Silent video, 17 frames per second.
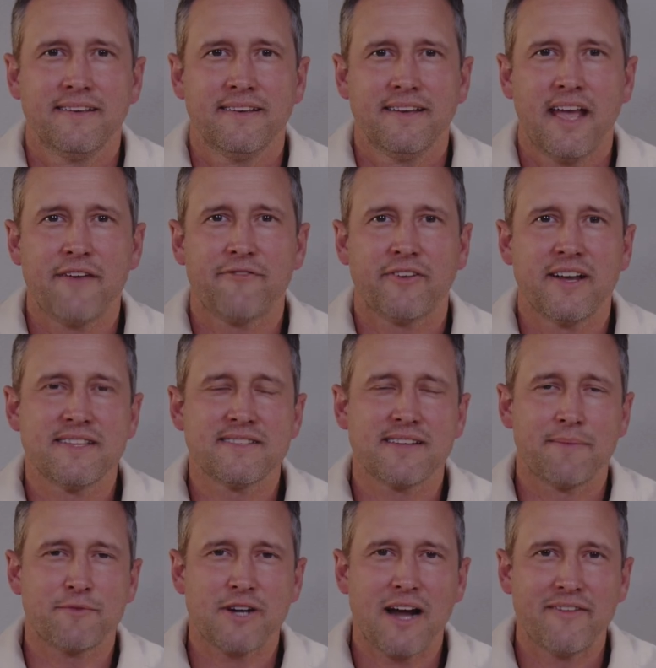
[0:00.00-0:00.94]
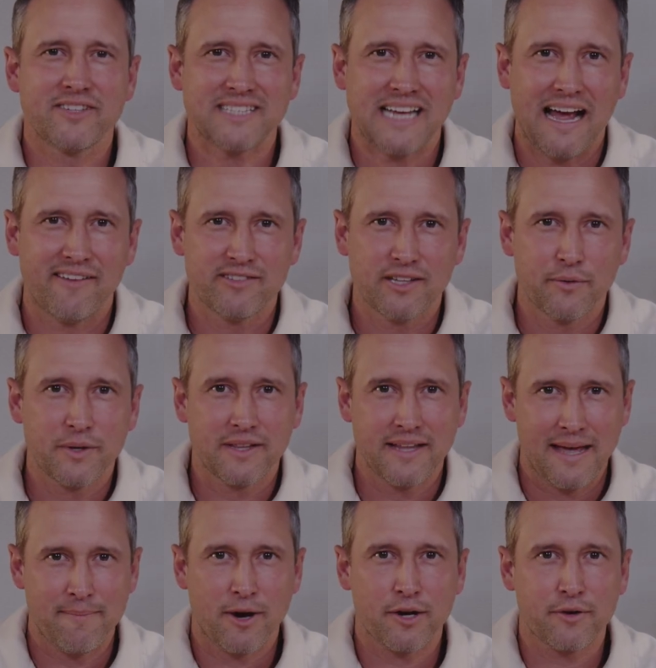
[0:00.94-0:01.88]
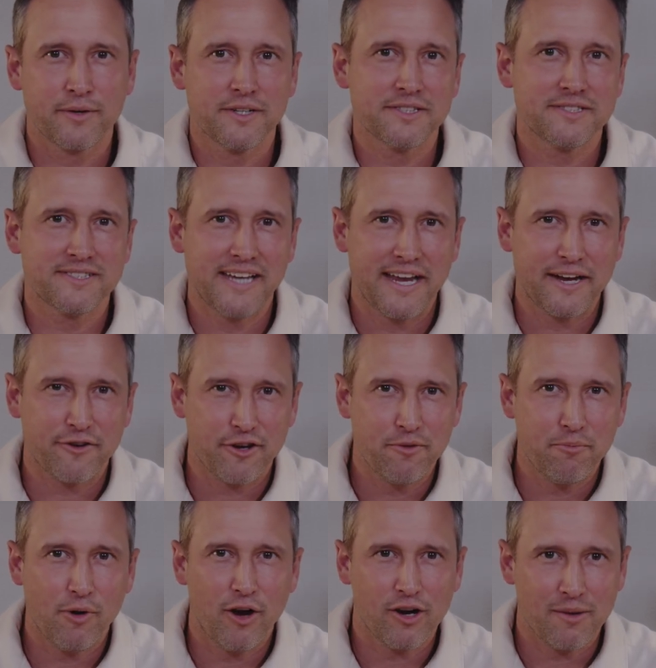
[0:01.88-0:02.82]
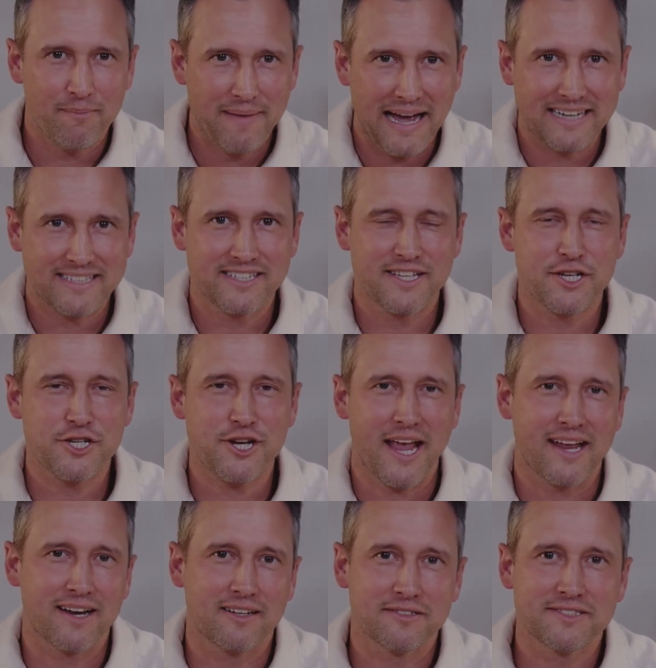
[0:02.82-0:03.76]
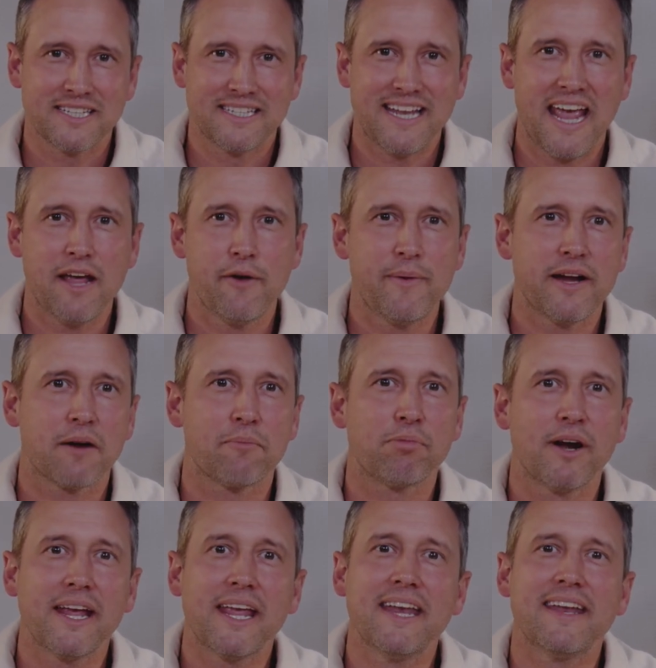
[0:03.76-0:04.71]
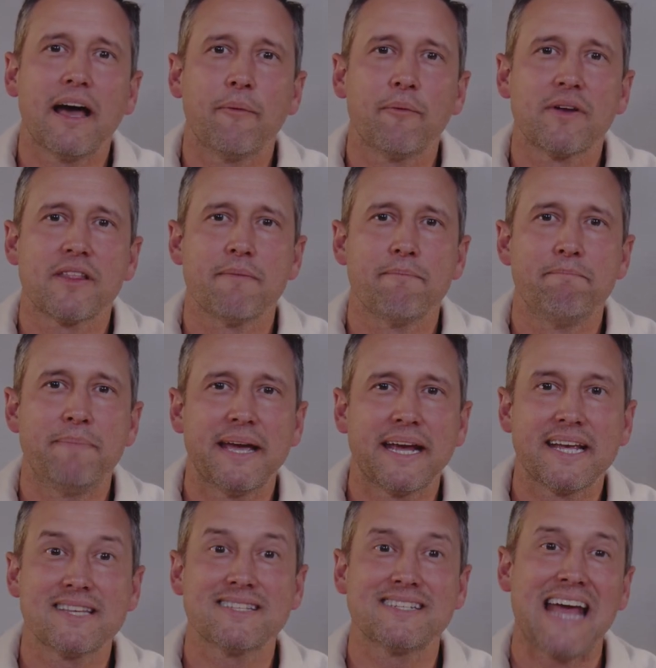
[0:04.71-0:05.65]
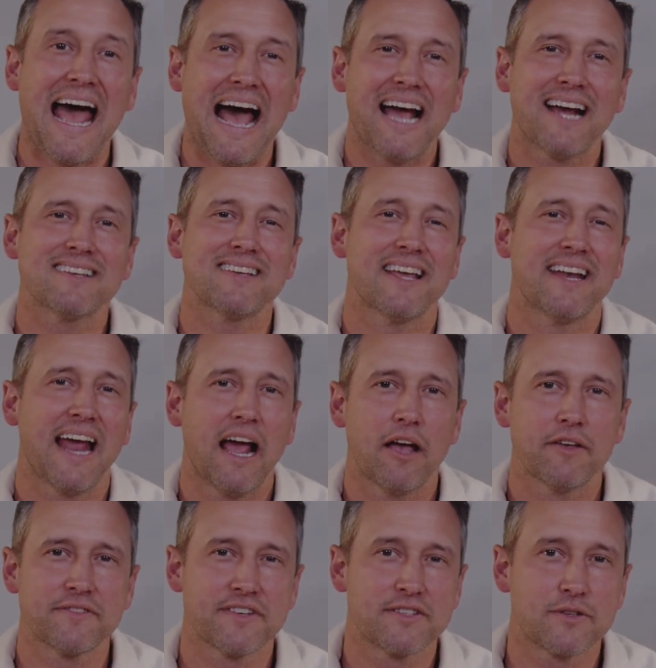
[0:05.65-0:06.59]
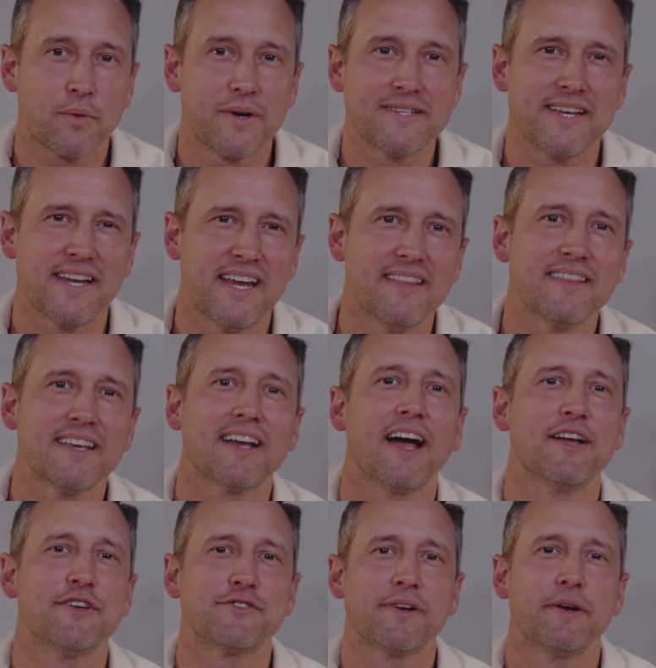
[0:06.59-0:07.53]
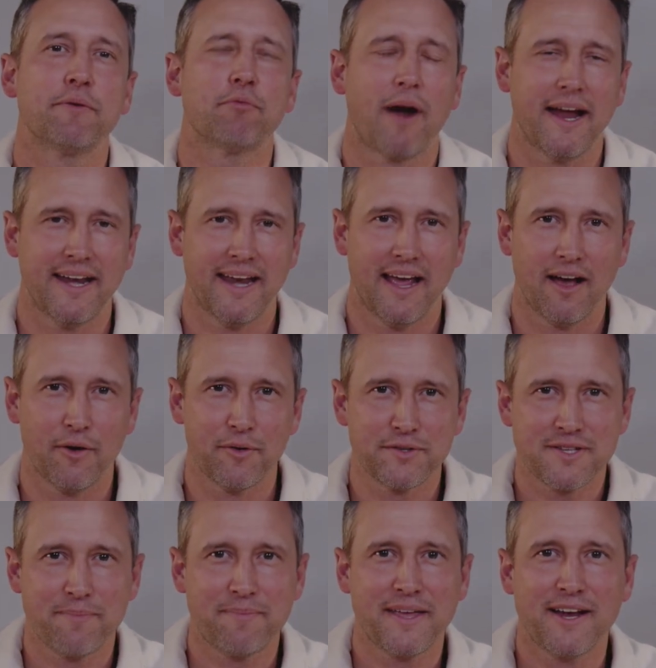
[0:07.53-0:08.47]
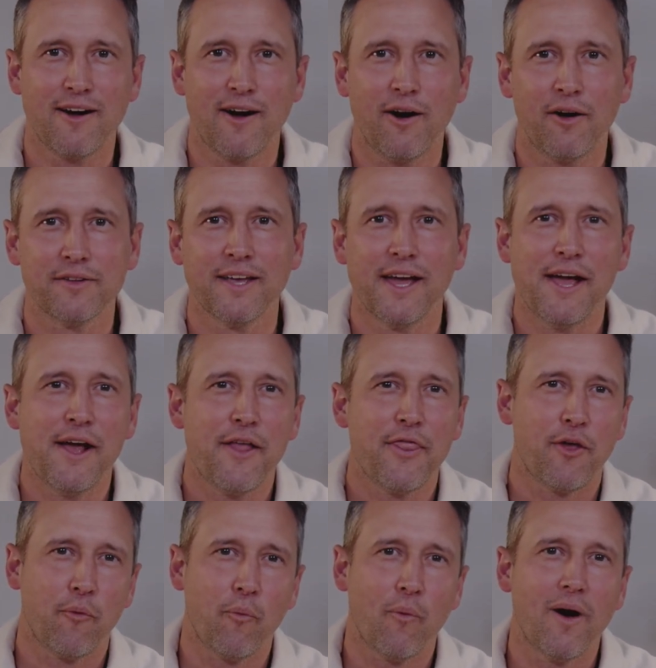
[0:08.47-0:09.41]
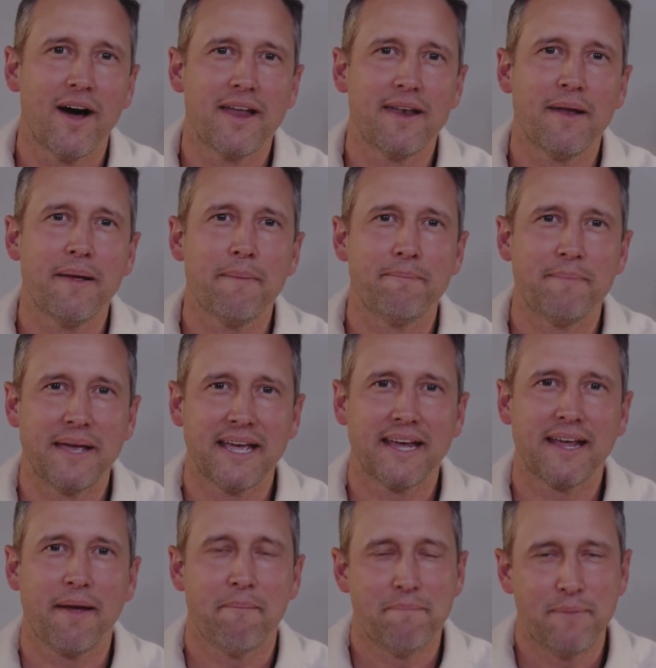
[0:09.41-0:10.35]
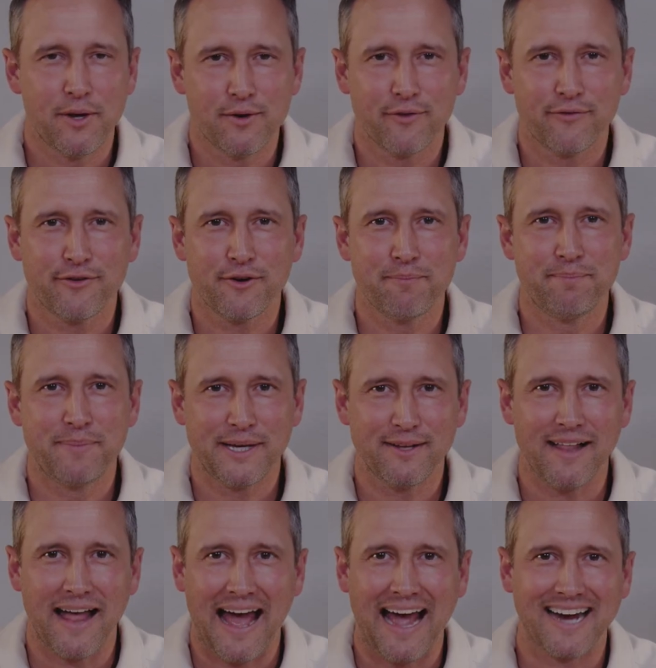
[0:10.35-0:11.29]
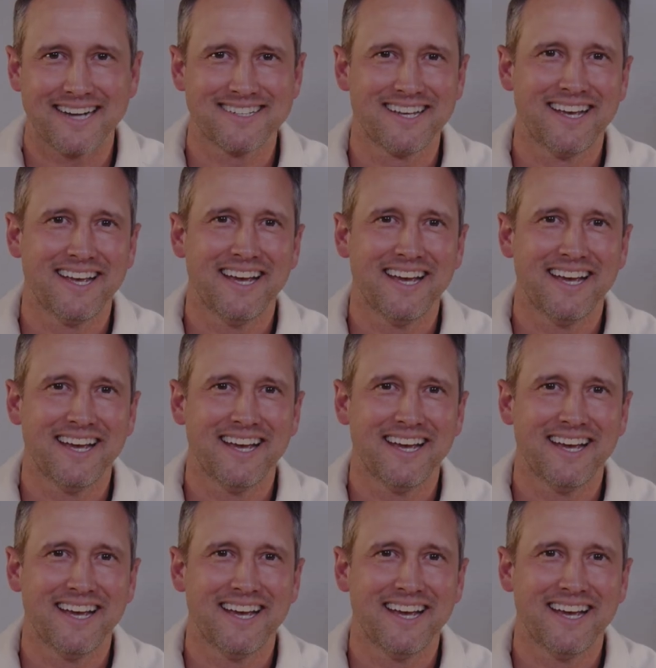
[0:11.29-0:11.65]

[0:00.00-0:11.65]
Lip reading: Hey friends, I'm Travis Avila with Landmark Real Estate Group. Welcome back to the channel. Today we are breaking down one of the biggest tax and housing stories in the country right now, something called the One Big Beautiful Bill Act.